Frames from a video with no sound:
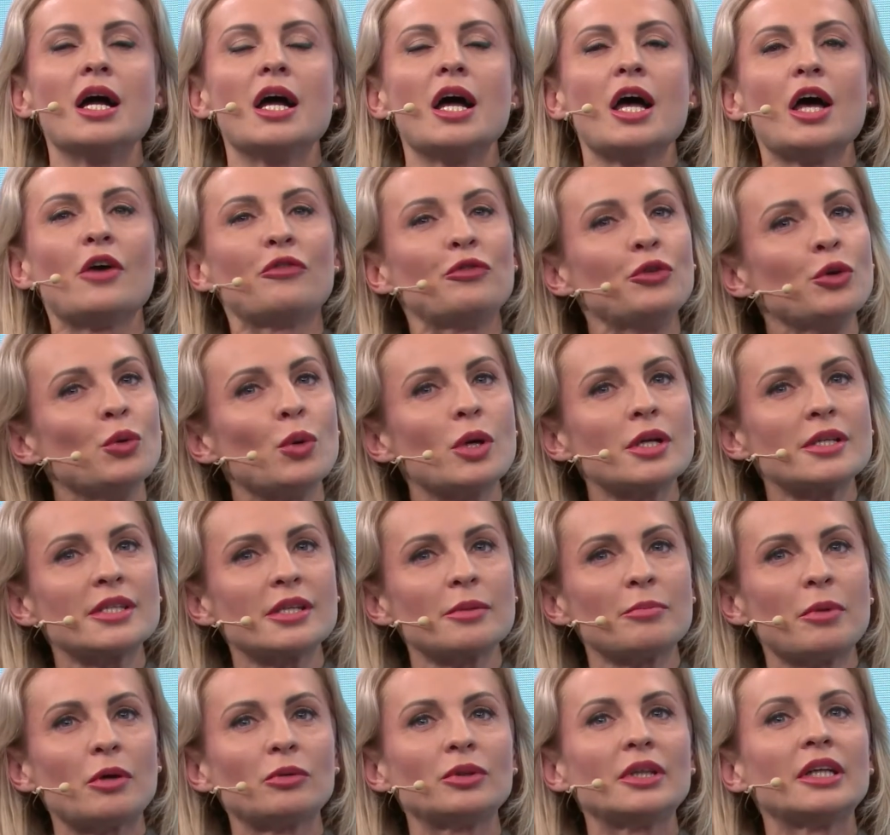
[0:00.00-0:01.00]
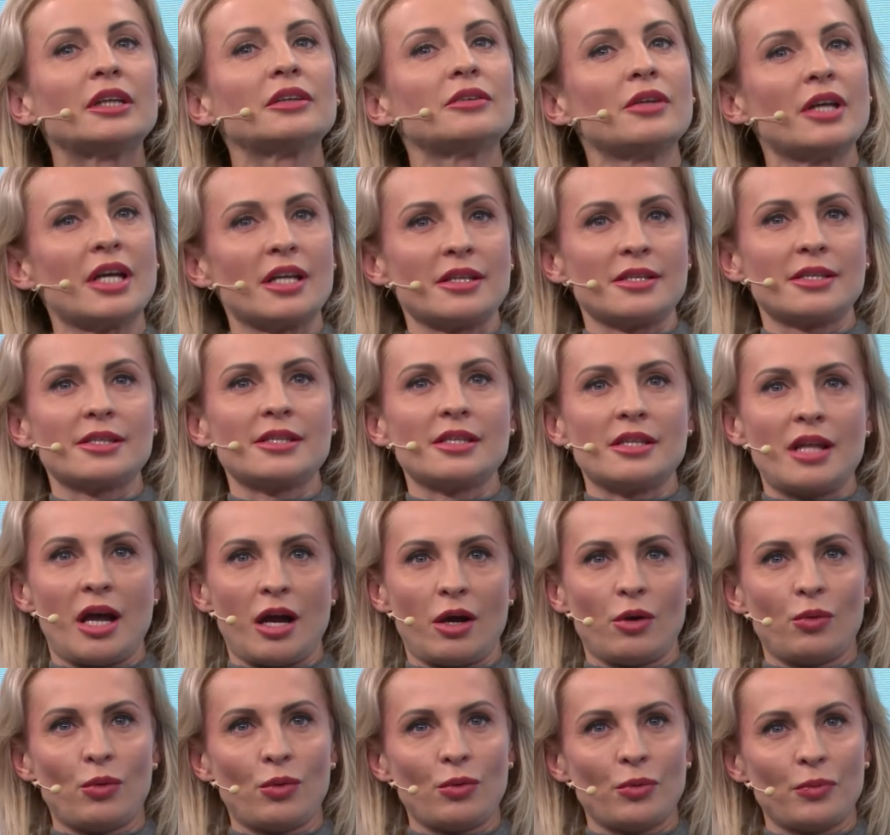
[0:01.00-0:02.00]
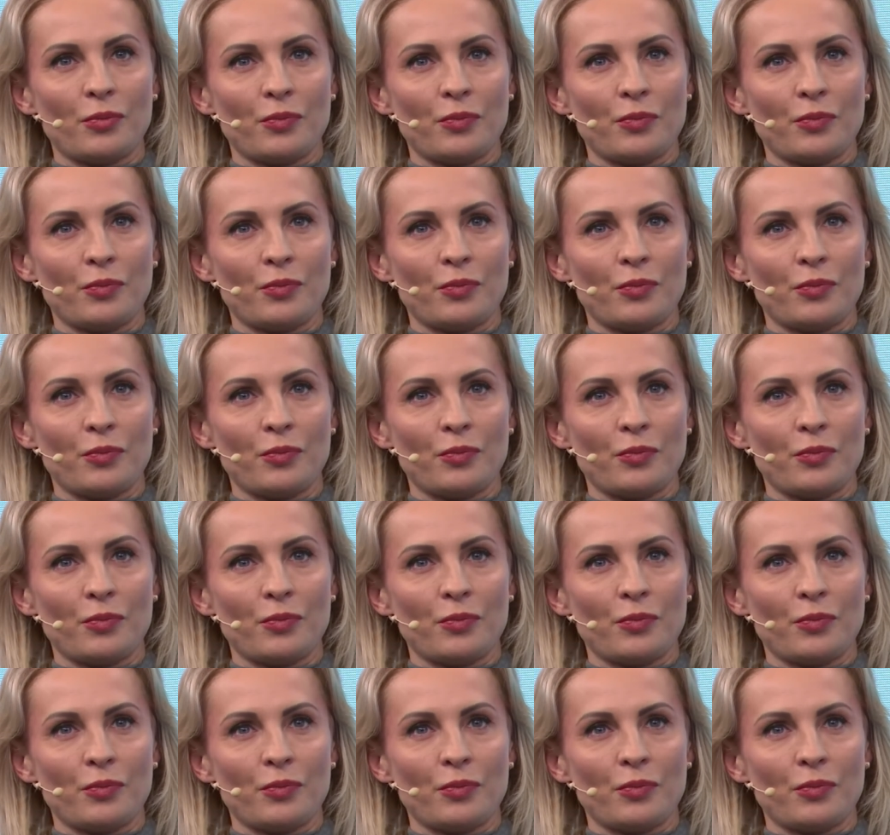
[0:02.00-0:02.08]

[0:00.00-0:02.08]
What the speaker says: A few words about the trends now.